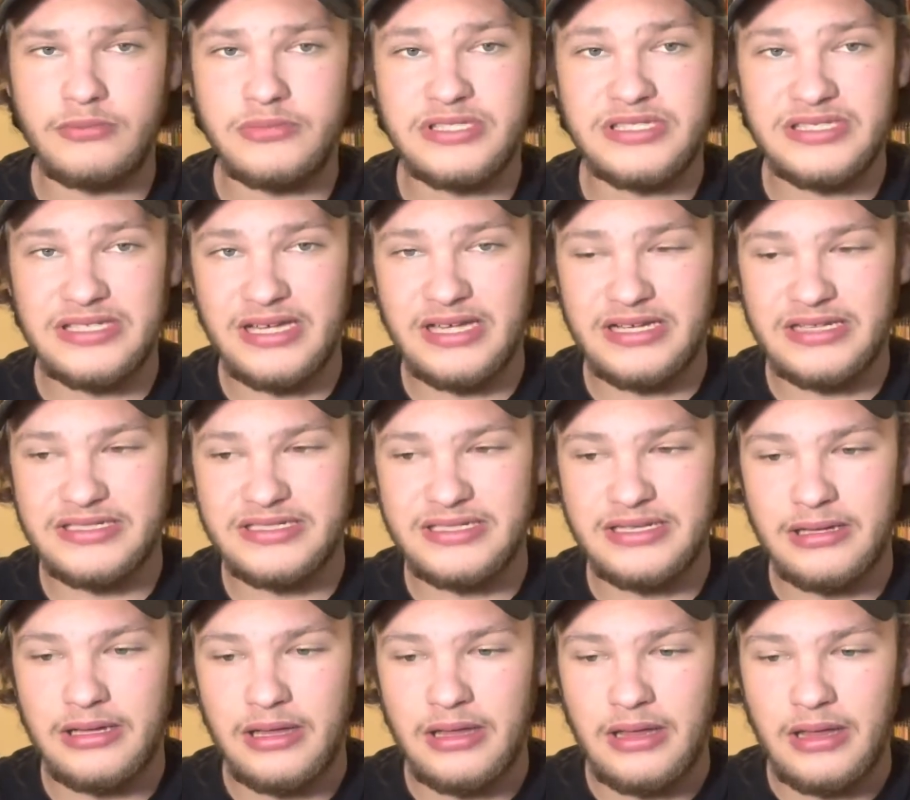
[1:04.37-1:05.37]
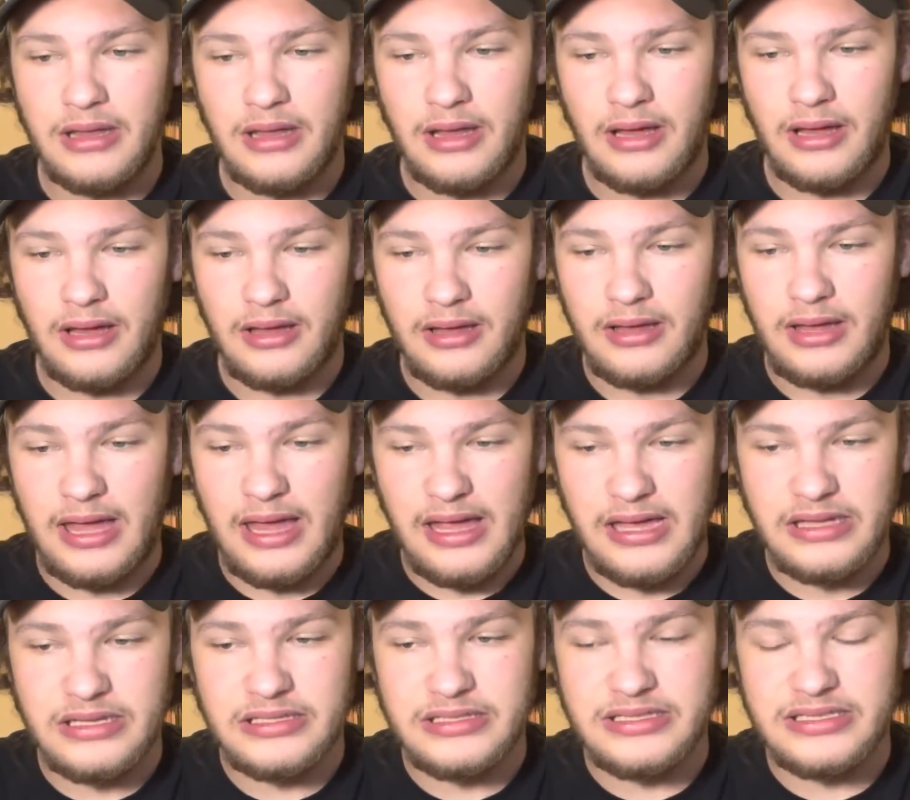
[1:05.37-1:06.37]
6
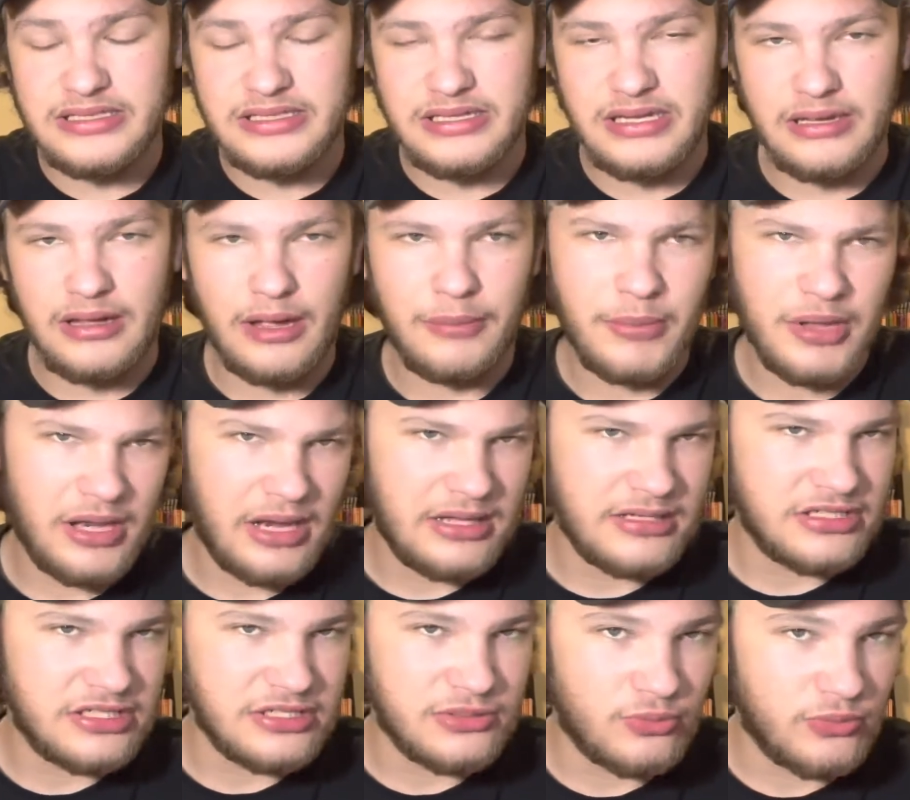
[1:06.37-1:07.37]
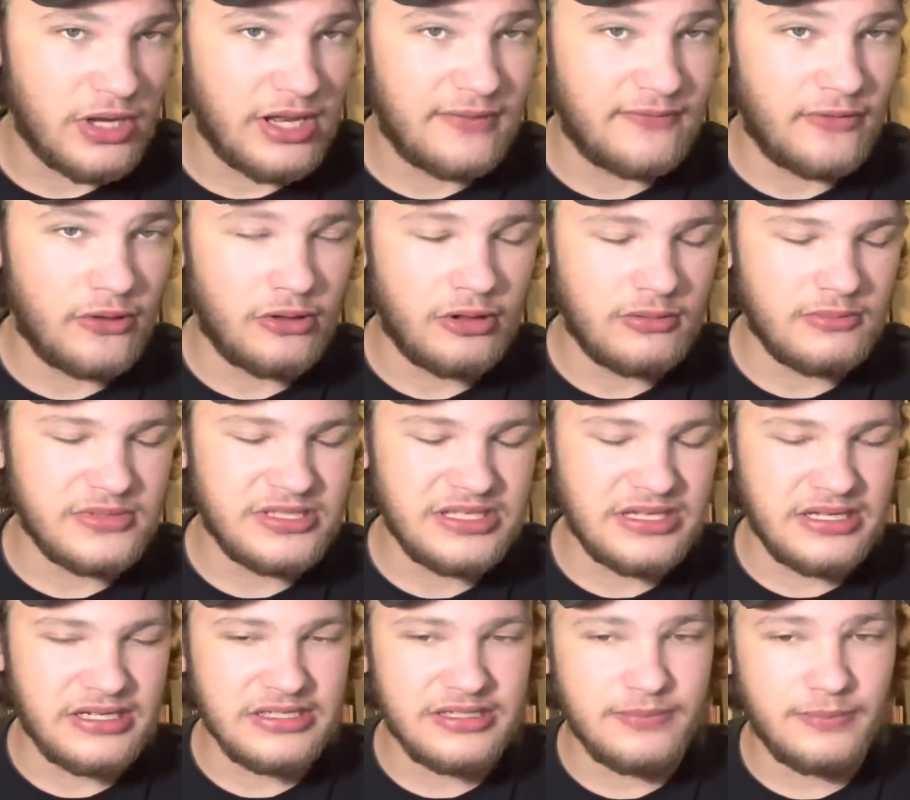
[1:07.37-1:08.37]
ends, I just read volume
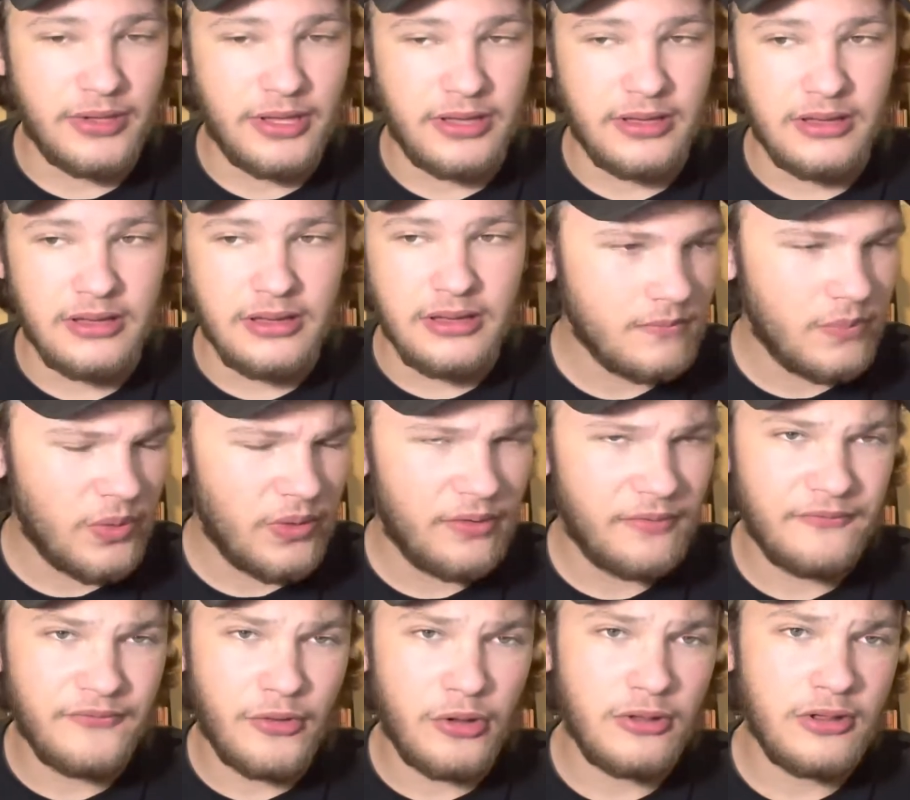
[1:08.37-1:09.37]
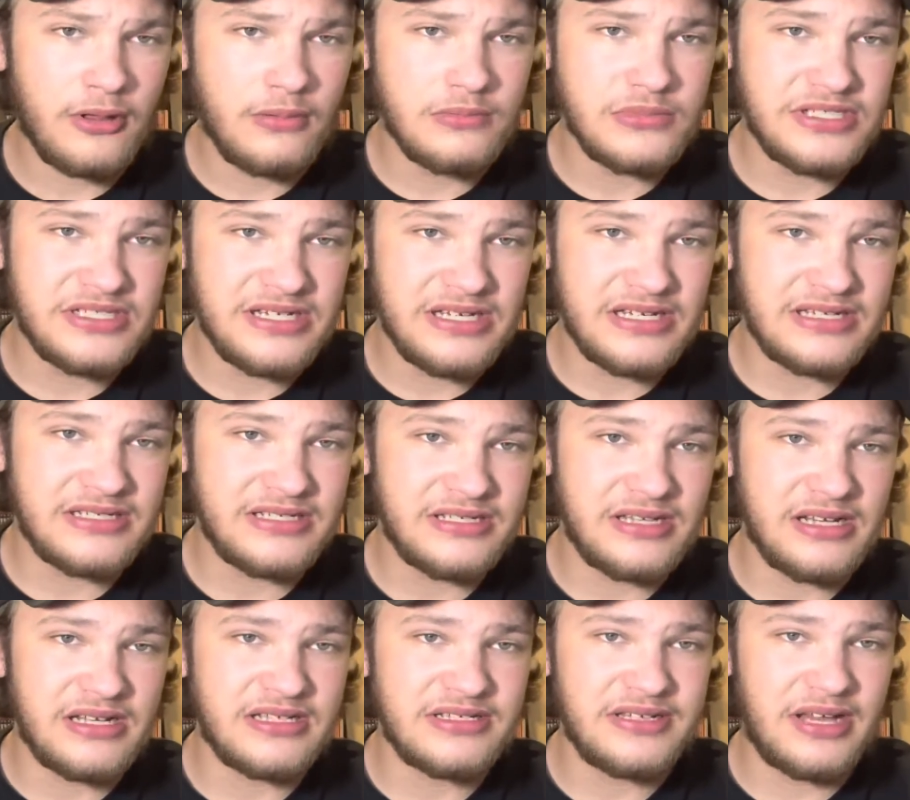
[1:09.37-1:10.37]
6, but volume 6
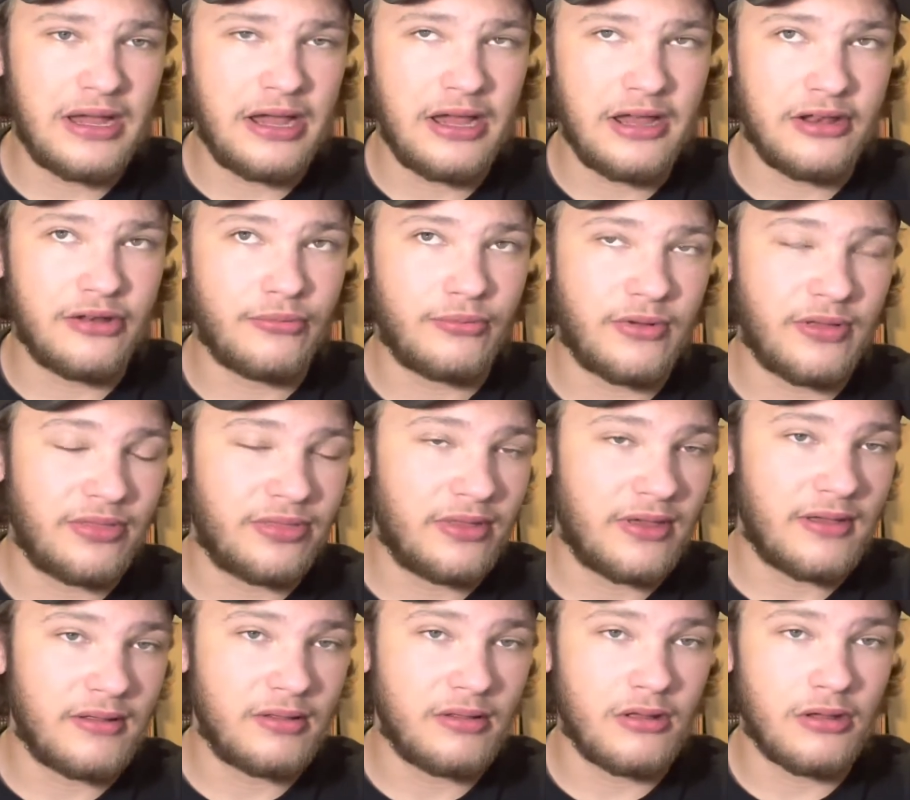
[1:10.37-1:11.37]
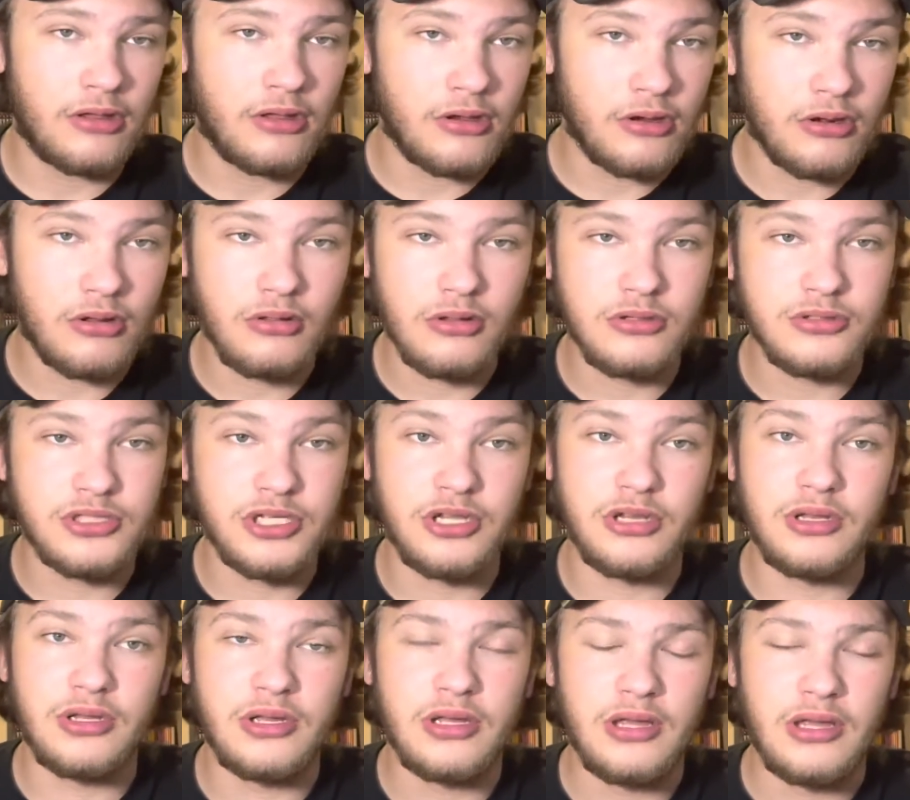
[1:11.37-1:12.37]
does end with like the
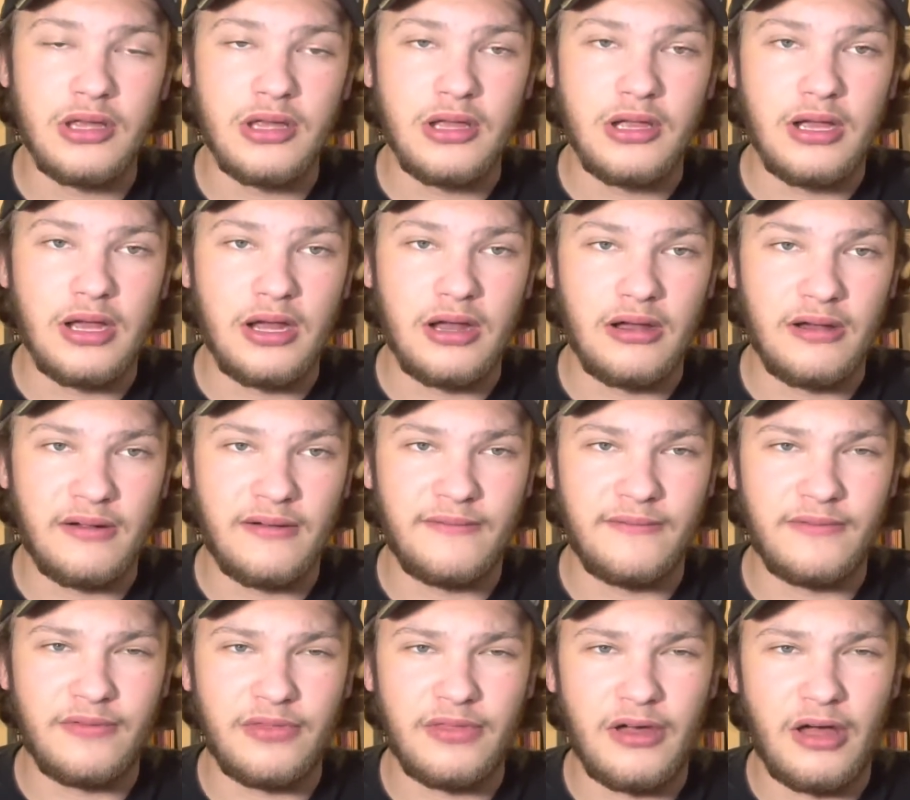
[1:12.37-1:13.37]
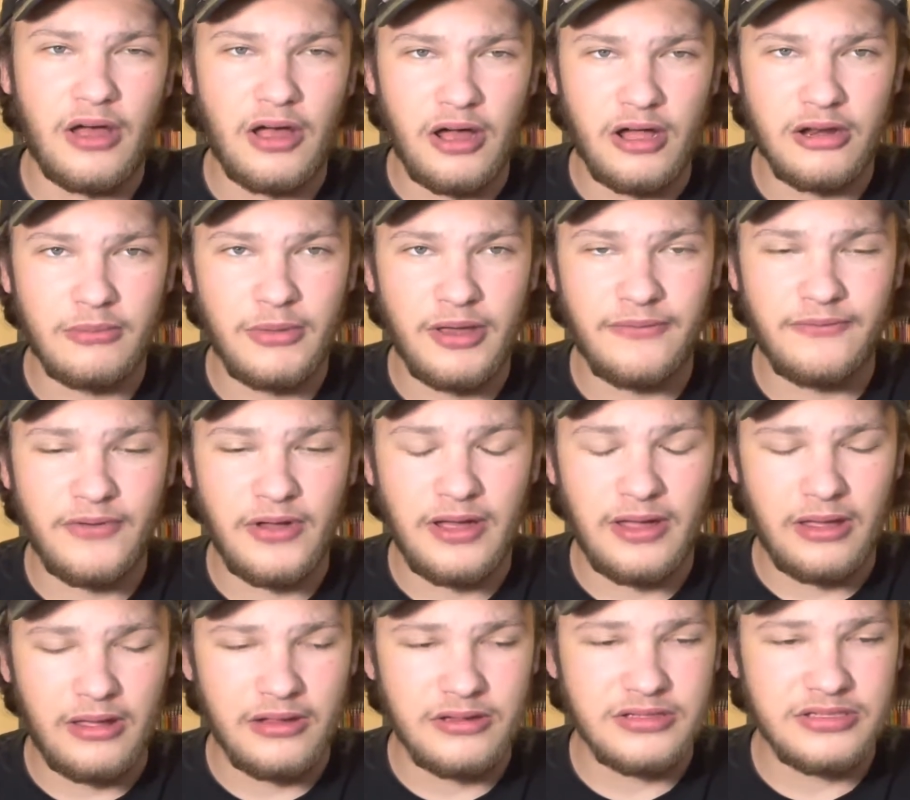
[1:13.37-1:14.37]
conclusion of the Hanami
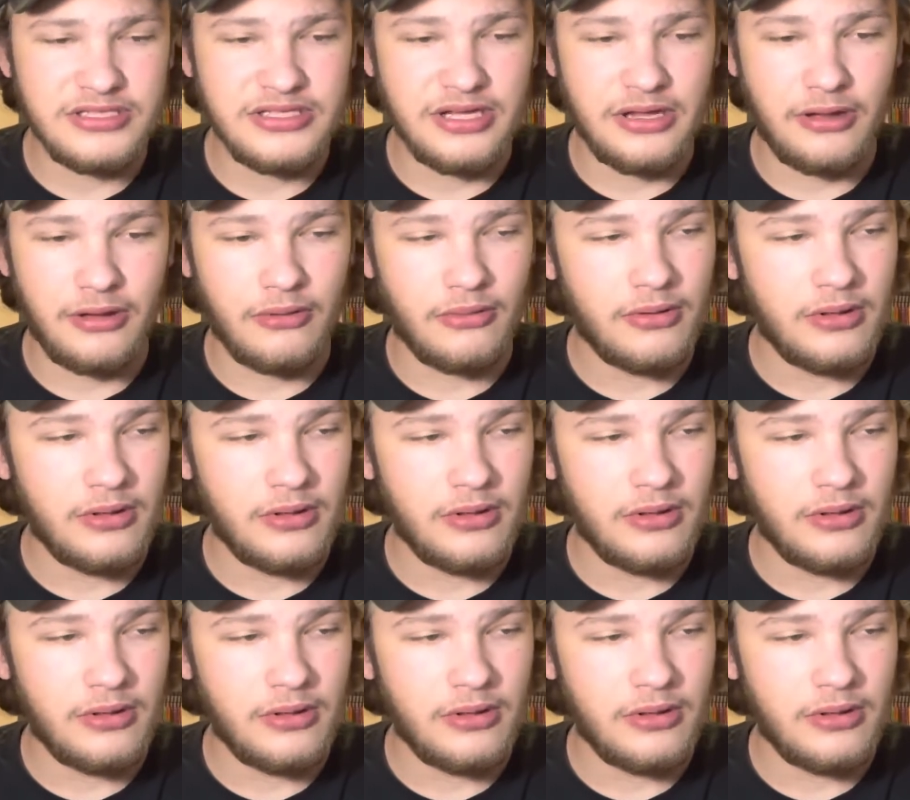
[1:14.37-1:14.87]
fight, so,